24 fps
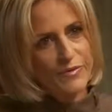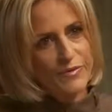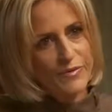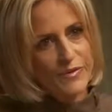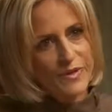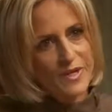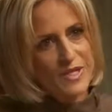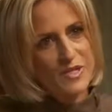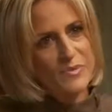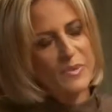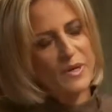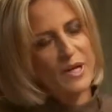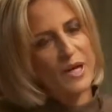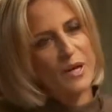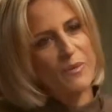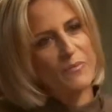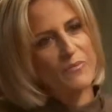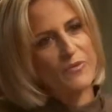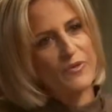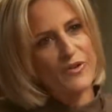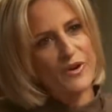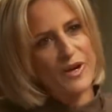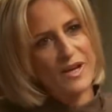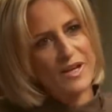first become
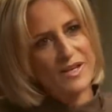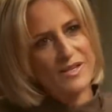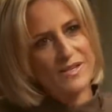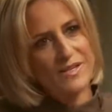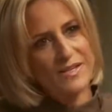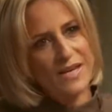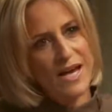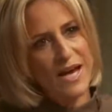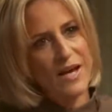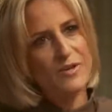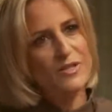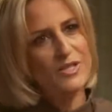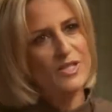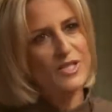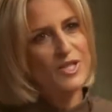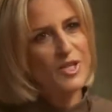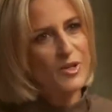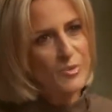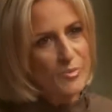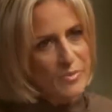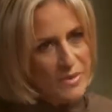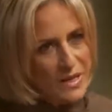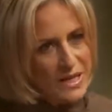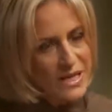friends? How did
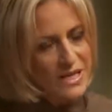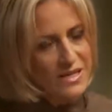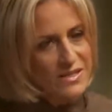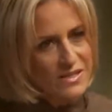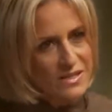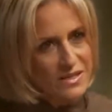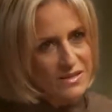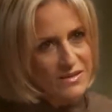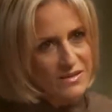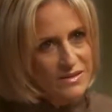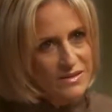you meet?